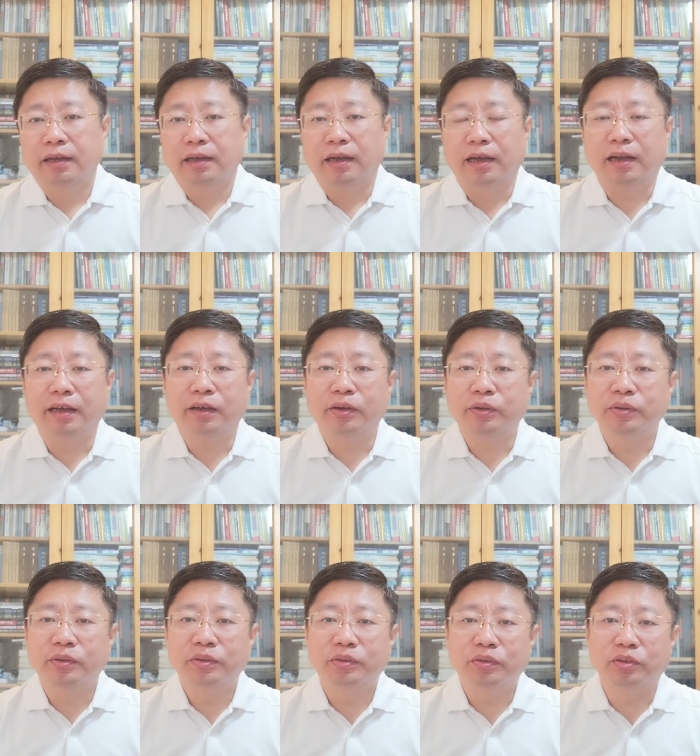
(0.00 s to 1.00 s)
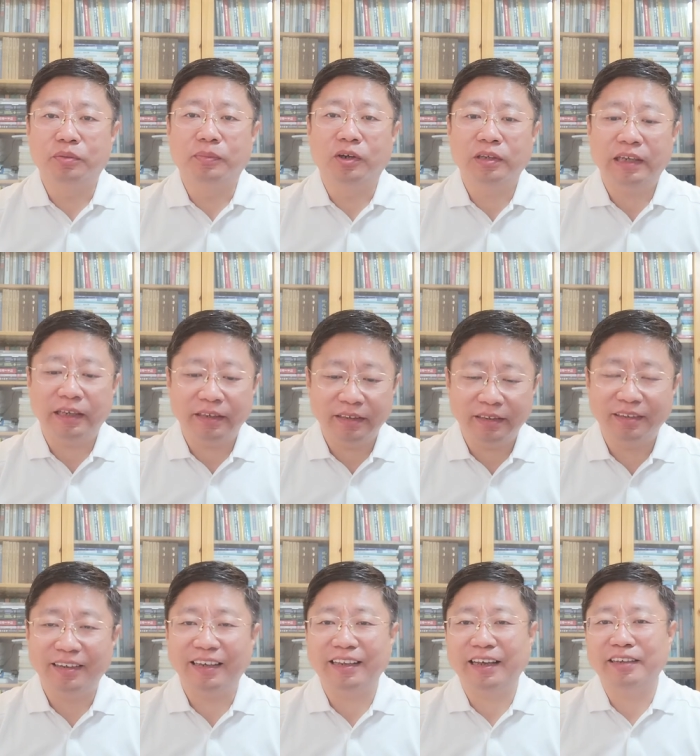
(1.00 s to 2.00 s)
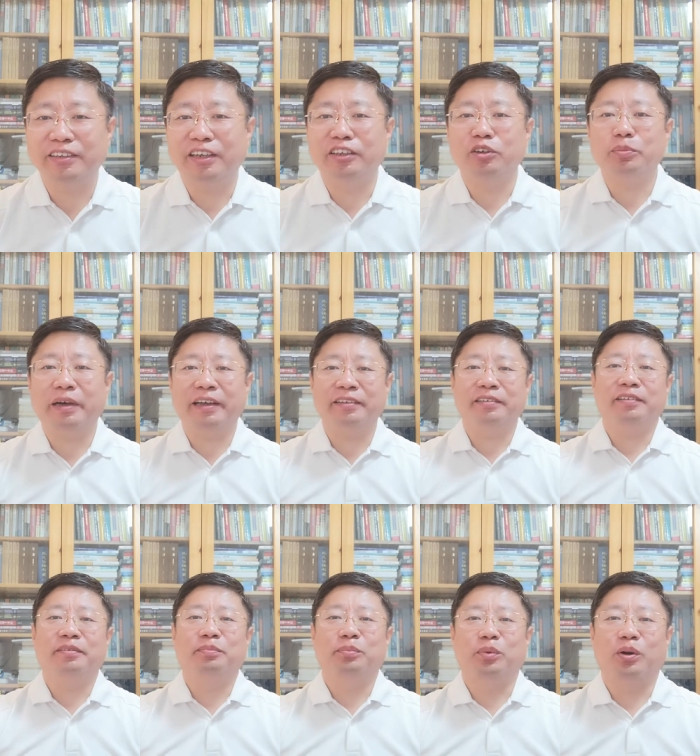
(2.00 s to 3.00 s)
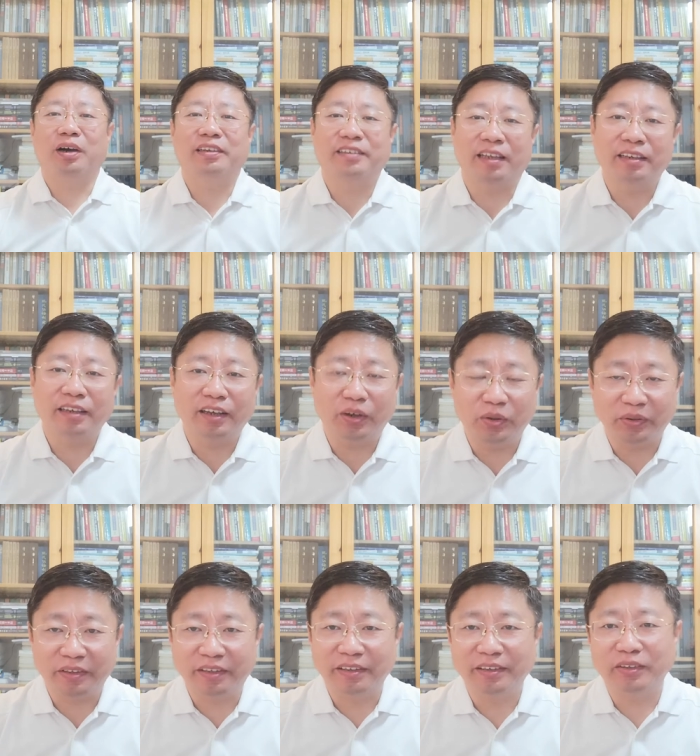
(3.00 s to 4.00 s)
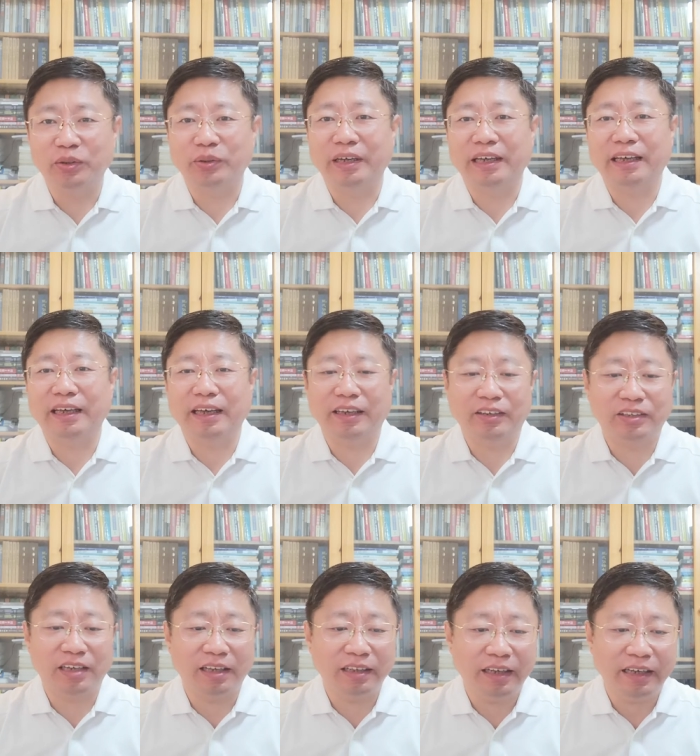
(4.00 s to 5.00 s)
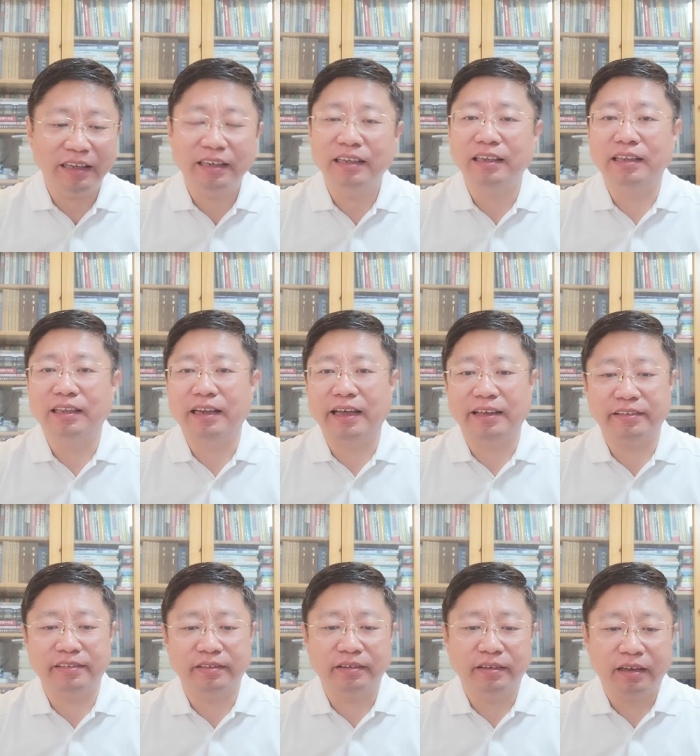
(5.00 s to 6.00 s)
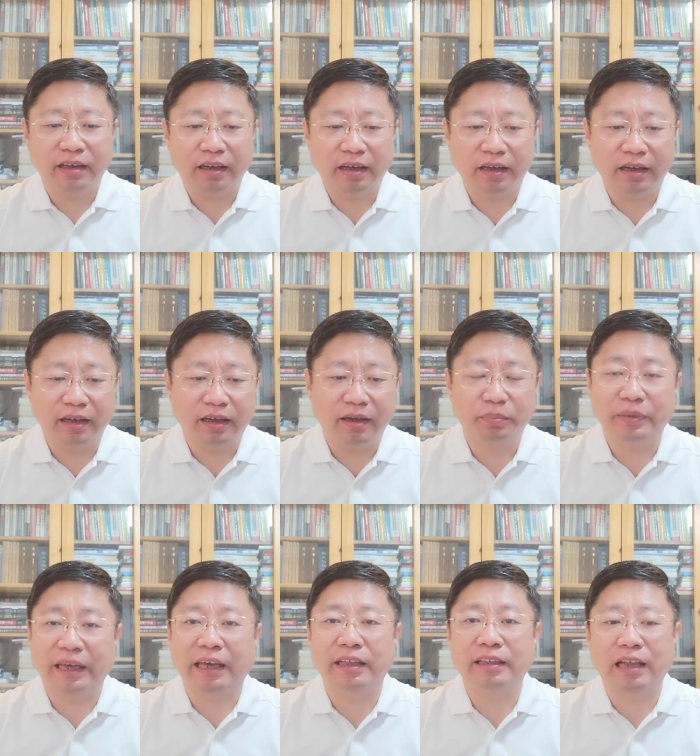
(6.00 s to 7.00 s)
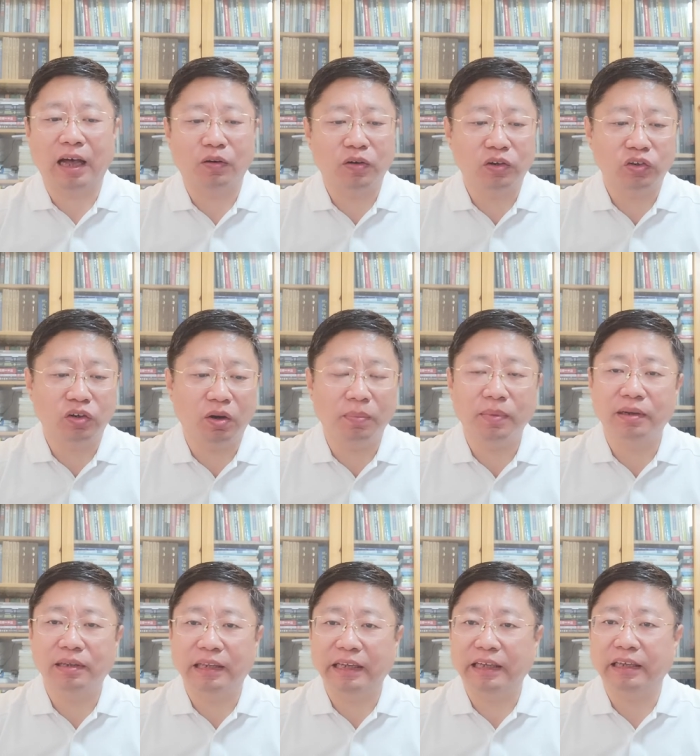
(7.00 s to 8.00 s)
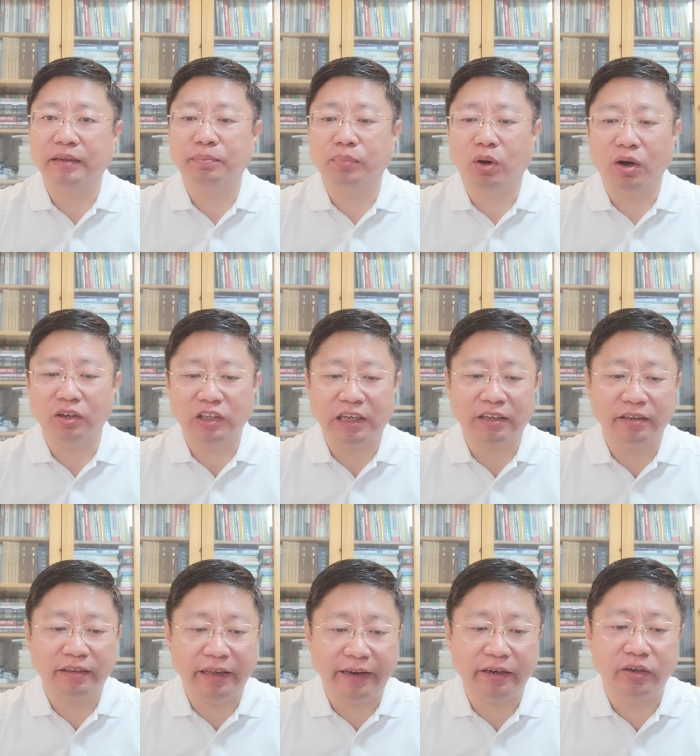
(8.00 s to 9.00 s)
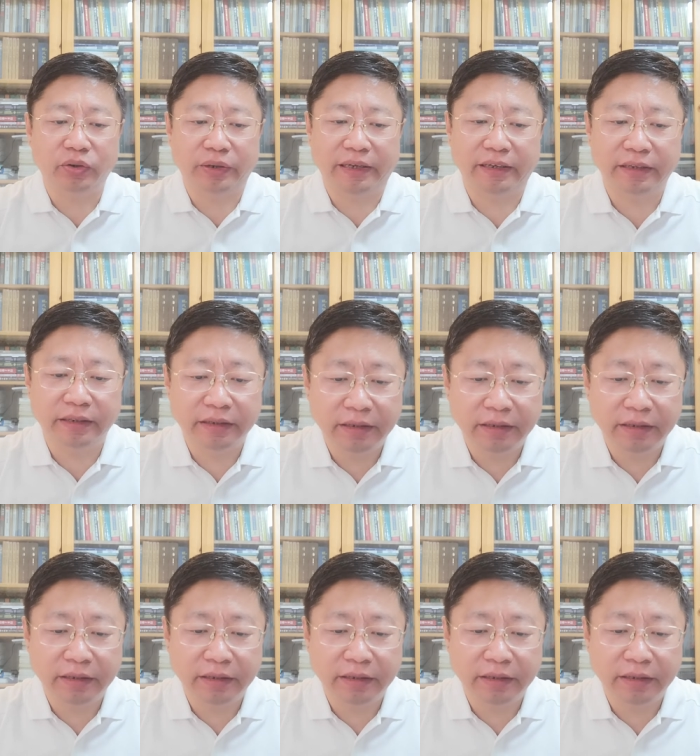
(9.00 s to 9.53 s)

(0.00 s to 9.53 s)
Hello, good morning, ladies and gentlemen, boys and girls. Today is Sunday. Let's begin our Robert Li blockchain diary.